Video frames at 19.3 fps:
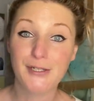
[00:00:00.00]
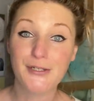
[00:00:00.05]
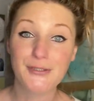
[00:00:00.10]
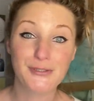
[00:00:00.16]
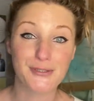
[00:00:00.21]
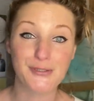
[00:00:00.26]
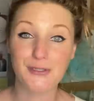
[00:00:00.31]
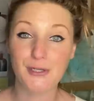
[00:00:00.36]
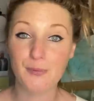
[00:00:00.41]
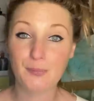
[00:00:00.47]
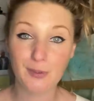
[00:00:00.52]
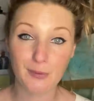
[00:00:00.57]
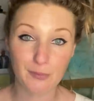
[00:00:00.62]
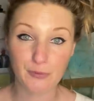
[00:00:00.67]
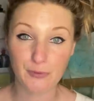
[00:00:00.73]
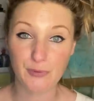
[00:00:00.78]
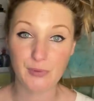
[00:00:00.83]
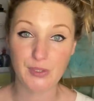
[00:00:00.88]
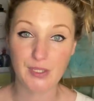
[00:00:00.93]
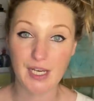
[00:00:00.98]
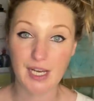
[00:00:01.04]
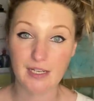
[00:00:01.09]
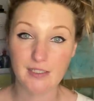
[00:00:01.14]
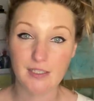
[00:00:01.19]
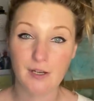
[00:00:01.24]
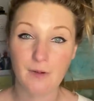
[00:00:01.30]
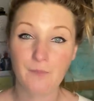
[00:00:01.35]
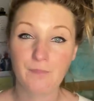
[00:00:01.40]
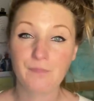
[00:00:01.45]
So no problems with
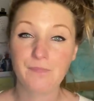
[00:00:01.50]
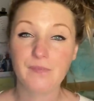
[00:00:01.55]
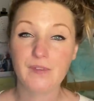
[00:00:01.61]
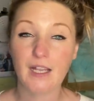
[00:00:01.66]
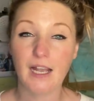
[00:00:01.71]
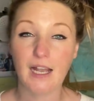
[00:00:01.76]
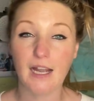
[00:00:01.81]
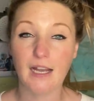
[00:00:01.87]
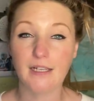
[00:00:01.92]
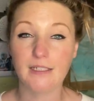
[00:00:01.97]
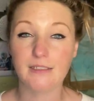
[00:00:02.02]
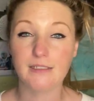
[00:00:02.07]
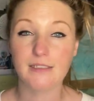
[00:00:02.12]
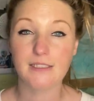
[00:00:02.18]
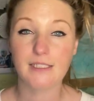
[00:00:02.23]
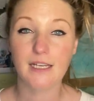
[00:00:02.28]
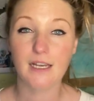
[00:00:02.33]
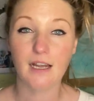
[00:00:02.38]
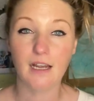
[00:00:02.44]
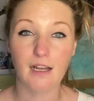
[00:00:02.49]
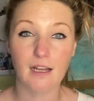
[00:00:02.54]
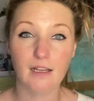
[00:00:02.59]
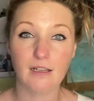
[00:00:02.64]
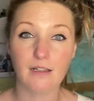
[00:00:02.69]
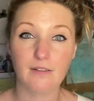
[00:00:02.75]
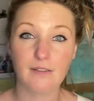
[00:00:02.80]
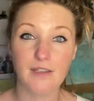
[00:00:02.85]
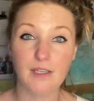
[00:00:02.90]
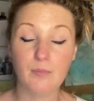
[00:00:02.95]
that. And
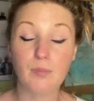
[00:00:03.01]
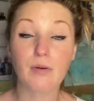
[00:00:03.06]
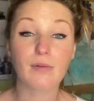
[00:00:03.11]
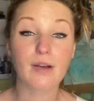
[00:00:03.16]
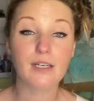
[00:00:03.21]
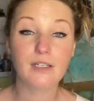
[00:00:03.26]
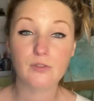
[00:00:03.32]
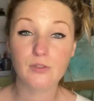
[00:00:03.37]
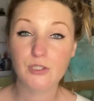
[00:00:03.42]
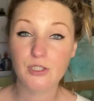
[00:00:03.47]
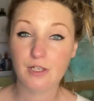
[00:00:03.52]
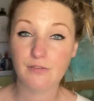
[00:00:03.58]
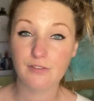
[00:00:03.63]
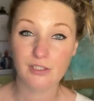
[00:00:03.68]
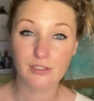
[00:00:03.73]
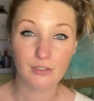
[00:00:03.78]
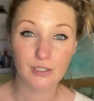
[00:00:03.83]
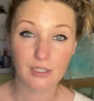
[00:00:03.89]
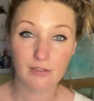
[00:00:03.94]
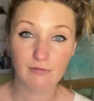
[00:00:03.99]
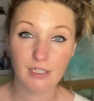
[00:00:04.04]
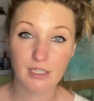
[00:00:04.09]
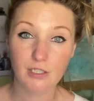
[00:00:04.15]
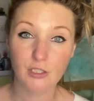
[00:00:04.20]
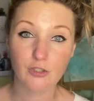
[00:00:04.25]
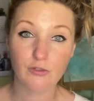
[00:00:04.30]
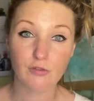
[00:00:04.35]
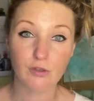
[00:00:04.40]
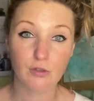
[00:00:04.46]
the perennial stuff is looking really
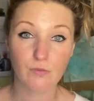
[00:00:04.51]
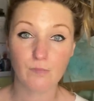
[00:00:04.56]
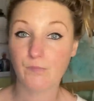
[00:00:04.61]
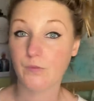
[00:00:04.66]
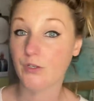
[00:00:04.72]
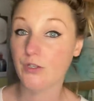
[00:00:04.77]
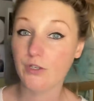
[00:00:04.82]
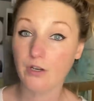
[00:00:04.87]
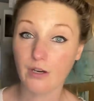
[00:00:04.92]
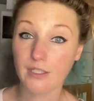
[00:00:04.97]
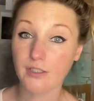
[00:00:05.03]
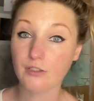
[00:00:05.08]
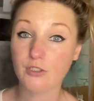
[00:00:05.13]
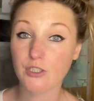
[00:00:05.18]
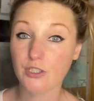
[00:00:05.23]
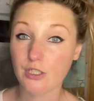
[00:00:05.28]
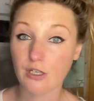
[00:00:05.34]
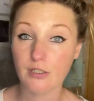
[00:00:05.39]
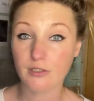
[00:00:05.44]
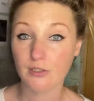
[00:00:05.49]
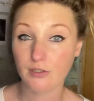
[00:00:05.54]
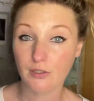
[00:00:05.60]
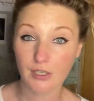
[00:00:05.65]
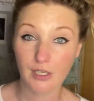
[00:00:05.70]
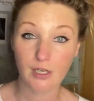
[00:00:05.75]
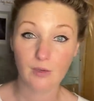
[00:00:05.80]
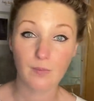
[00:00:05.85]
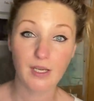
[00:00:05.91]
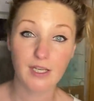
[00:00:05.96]
strong, the nine stars
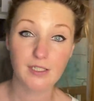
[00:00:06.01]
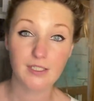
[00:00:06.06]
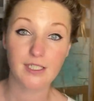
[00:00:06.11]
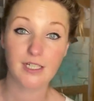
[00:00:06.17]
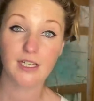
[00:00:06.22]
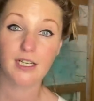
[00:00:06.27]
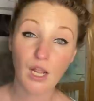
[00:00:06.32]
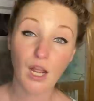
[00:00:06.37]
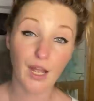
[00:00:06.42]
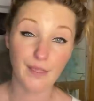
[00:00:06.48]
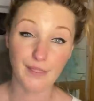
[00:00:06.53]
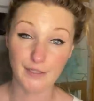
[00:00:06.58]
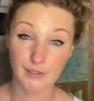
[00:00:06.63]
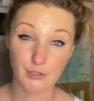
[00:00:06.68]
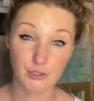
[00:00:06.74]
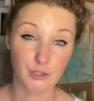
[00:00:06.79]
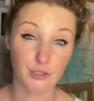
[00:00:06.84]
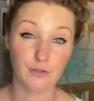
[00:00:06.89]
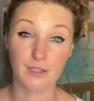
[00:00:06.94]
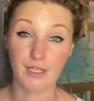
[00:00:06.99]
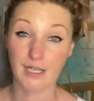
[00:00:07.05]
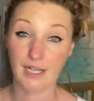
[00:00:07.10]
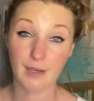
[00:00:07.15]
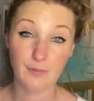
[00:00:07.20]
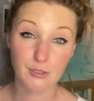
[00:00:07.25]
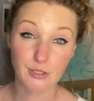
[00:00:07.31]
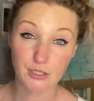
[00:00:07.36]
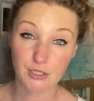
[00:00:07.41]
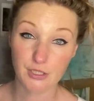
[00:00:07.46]
looking amazing, and the Asturian
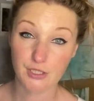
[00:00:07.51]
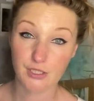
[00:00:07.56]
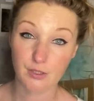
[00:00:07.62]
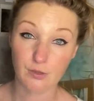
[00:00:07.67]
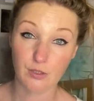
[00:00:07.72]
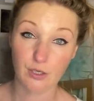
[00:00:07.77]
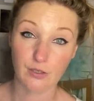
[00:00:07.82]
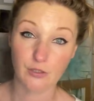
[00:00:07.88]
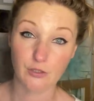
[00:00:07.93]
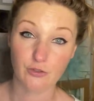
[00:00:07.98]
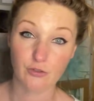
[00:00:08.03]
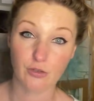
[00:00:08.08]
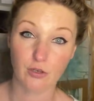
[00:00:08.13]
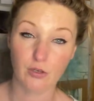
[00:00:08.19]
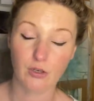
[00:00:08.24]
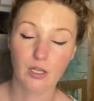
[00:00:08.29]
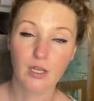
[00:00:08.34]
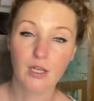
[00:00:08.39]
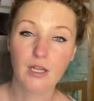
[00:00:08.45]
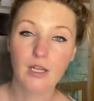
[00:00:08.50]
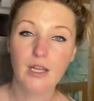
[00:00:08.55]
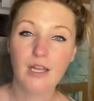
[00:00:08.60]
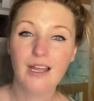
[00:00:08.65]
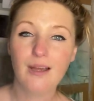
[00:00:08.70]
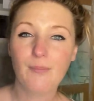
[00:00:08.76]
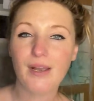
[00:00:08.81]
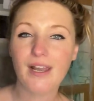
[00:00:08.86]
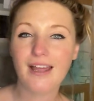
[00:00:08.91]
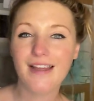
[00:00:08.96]
cabbages are still going strong.
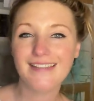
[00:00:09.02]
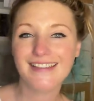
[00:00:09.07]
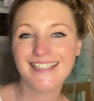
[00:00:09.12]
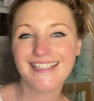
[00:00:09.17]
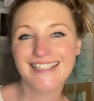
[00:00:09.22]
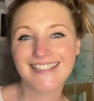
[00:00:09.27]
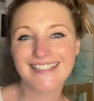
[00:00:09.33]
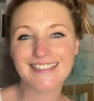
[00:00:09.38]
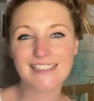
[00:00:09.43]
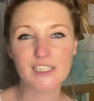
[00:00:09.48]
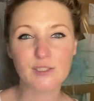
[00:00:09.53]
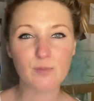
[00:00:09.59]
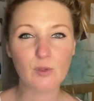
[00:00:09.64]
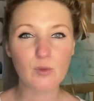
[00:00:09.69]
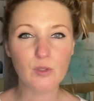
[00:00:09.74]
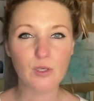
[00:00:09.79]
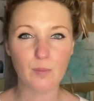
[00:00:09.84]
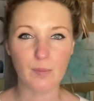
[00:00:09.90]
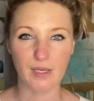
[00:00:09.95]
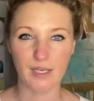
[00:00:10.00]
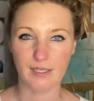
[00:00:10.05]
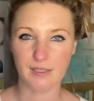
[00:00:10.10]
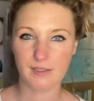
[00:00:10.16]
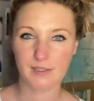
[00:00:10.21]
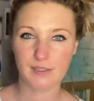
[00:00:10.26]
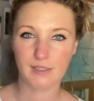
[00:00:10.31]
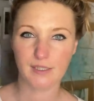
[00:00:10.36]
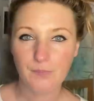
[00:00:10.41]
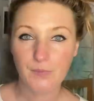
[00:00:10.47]
But like the little smaller
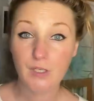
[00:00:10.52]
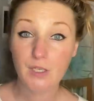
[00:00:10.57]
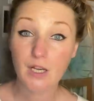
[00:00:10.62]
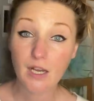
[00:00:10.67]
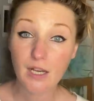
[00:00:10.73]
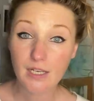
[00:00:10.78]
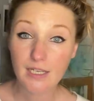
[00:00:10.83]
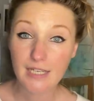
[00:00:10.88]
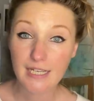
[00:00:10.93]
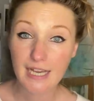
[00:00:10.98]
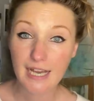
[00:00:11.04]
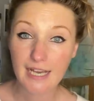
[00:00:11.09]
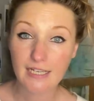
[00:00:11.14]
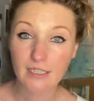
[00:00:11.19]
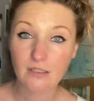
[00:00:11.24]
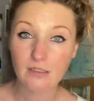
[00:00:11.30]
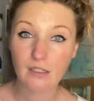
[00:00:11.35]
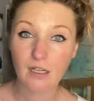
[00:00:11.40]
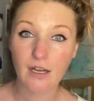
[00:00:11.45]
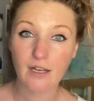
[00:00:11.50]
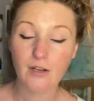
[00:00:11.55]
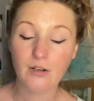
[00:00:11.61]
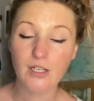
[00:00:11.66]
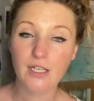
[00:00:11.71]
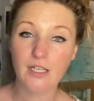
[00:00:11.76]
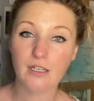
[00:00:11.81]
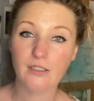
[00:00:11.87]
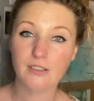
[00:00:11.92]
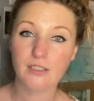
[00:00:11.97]
bits, the curly kale, I
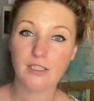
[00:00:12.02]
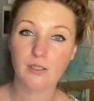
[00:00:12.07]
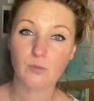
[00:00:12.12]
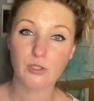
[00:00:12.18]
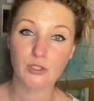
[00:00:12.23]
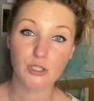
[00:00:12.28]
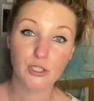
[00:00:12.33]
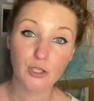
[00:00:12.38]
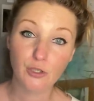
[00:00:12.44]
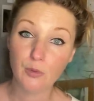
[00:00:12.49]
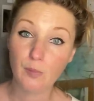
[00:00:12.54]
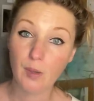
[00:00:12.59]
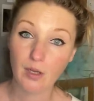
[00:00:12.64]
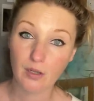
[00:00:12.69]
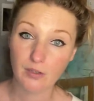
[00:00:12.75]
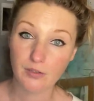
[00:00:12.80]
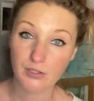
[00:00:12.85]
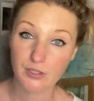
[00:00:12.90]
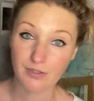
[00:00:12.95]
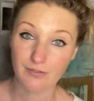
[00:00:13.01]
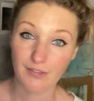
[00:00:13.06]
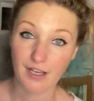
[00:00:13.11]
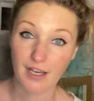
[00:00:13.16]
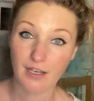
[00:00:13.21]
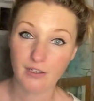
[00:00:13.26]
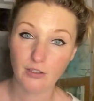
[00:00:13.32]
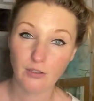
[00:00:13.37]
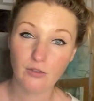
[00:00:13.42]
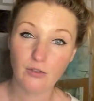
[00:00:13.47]
only ended up with two plants of
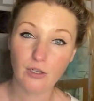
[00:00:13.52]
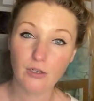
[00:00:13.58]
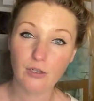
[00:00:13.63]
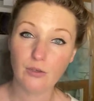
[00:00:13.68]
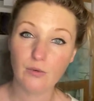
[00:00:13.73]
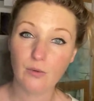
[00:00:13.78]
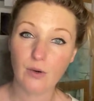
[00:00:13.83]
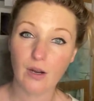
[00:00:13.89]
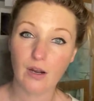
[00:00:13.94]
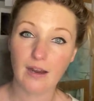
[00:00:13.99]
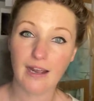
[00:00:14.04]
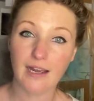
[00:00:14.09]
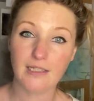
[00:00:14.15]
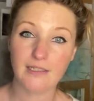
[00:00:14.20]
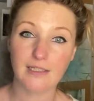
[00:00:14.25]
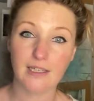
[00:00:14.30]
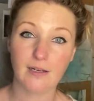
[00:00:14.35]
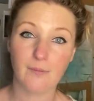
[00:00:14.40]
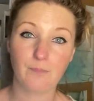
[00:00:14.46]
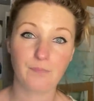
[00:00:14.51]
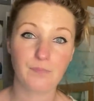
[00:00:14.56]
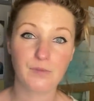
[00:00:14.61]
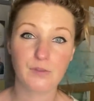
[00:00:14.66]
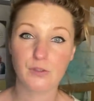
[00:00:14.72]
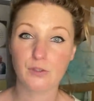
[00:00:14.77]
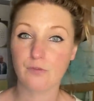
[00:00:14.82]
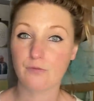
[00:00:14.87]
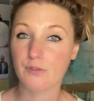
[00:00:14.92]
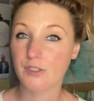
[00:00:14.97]
that. You know, I had that
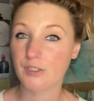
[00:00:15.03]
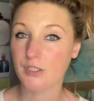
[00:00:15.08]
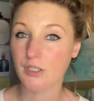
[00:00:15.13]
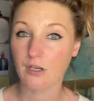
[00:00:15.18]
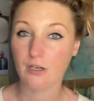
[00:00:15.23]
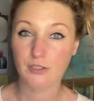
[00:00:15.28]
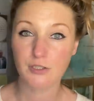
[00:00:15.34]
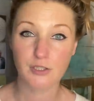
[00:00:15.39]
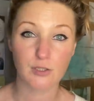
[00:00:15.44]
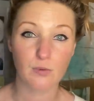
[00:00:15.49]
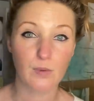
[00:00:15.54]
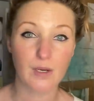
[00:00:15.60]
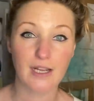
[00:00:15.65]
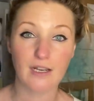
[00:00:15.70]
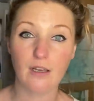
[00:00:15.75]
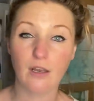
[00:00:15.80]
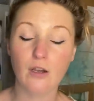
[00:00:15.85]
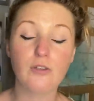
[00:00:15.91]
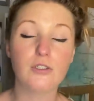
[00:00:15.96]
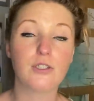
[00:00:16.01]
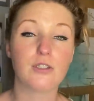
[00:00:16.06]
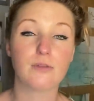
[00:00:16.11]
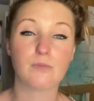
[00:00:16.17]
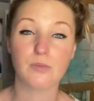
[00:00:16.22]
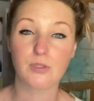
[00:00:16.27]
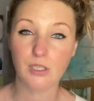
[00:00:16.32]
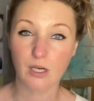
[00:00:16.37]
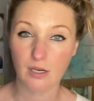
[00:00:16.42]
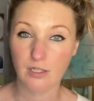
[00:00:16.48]
sort of disaster where loads of
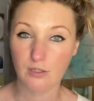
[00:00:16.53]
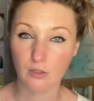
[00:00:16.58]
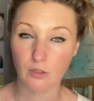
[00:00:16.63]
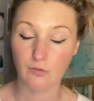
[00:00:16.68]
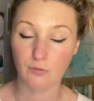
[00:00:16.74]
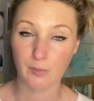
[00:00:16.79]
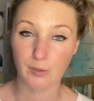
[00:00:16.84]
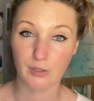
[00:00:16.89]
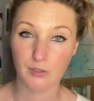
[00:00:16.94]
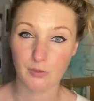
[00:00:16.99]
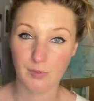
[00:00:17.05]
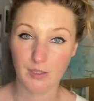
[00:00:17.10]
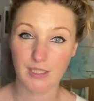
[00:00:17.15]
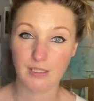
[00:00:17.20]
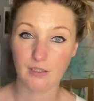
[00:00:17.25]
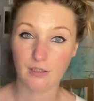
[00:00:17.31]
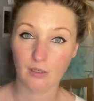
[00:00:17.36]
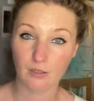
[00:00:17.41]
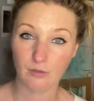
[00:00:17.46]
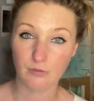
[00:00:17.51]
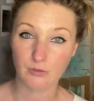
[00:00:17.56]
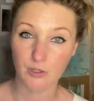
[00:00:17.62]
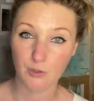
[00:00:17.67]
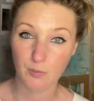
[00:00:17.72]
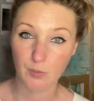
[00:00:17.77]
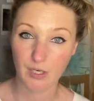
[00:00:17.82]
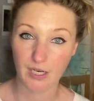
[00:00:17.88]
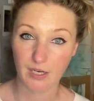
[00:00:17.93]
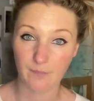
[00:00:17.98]
them died off because we had the cold
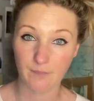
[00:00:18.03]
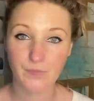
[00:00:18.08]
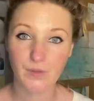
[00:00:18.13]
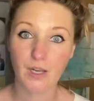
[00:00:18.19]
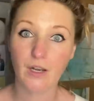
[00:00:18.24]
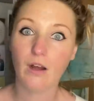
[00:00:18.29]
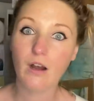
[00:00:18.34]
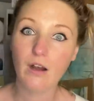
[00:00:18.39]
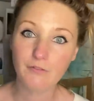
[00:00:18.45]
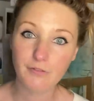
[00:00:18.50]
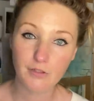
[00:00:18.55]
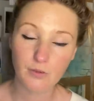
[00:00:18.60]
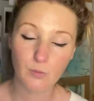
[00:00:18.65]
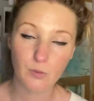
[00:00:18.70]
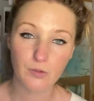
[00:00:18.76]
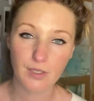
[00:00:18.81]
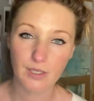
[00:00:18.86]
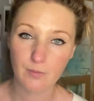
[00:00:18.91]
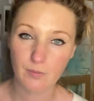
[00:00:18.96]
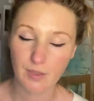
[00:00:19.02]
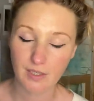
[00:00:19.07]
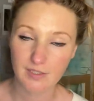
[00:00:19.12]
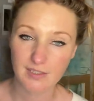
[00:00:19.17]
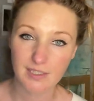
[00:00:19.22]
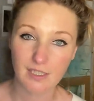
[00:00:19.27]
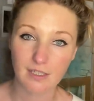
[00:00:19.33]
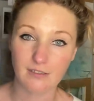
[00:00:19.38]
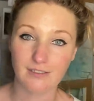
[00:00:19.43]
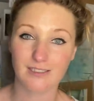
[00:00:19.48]
spring, and half of them were eaten by
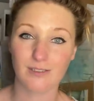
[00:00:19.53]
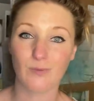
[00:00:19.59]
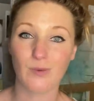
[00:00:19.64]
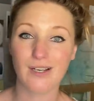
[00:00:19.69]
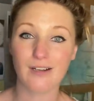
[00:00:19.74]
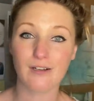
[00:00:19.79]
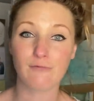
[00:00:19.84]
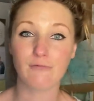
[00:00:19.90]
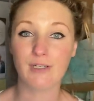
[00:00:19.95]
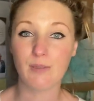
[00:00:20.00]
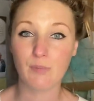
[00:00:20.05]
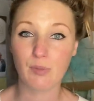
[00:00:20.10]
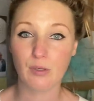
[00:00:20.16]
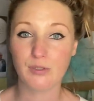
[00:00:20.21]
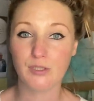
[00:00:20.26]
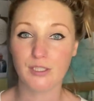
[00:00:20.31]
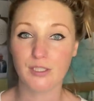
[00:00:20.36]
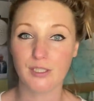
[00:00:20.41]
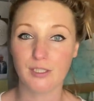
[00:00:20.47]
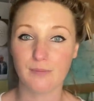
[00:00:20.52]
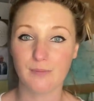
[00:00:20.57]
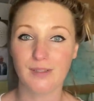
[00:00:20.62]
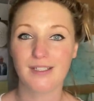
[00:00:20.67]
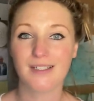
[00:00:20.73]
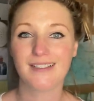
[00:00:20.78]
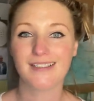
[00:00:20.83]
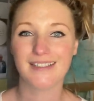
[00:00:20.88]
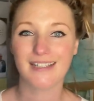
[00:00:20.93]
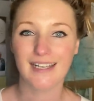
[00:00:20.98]
slugs, and when I repotted them,
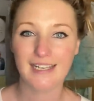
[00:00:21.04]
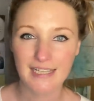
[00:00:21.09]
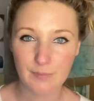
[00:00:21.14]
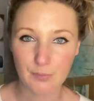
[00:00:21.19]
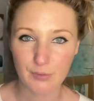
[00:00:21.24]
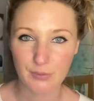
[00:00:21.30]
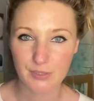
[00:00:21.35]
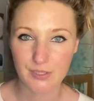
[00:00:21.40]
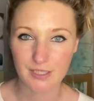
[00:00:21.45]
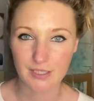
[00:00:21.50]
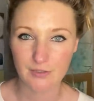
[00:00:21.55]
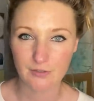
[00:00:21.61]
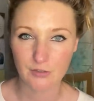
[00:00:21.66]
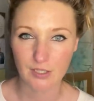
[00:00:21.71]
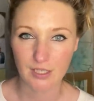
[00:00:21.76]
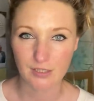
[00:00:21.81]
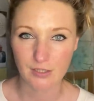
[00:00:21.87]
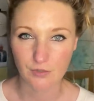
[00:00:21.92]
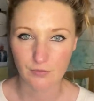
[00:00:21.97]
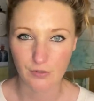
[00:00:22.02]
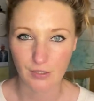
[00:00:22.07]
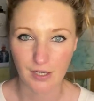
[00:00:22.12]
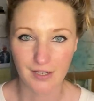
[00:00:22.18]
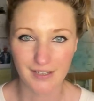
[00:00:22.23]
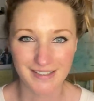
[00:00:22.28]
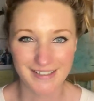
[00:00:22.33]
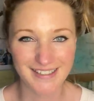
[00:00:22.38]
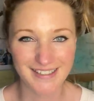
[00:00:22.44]
the labels didn't transfer.